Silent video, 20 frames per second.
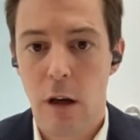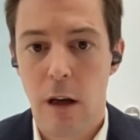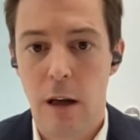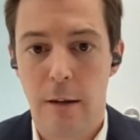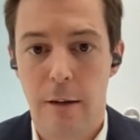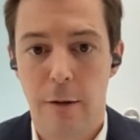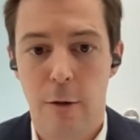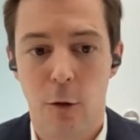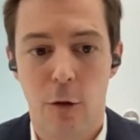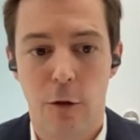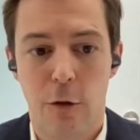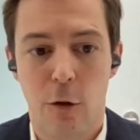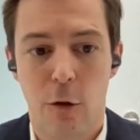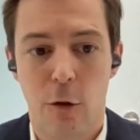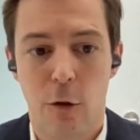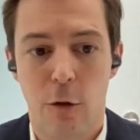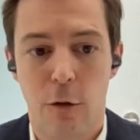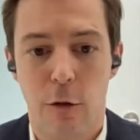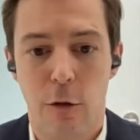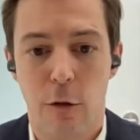And so
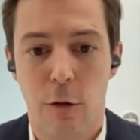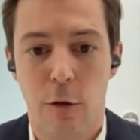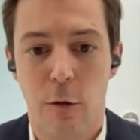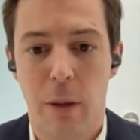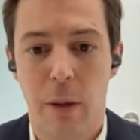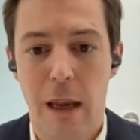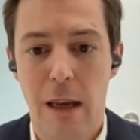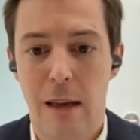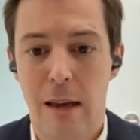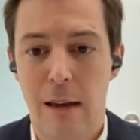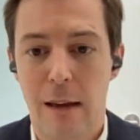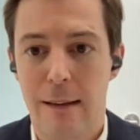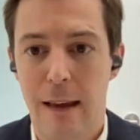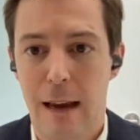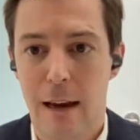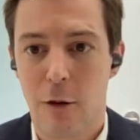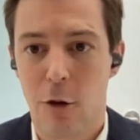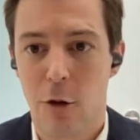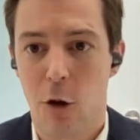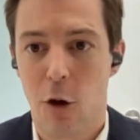the, the banking
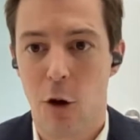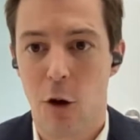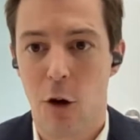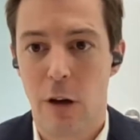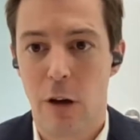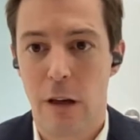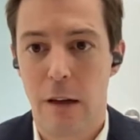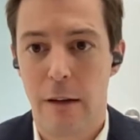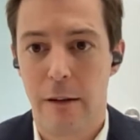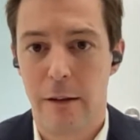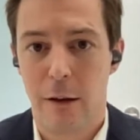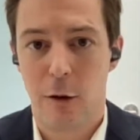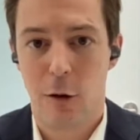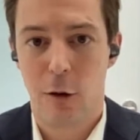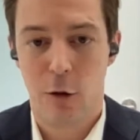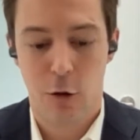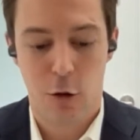sector is uh,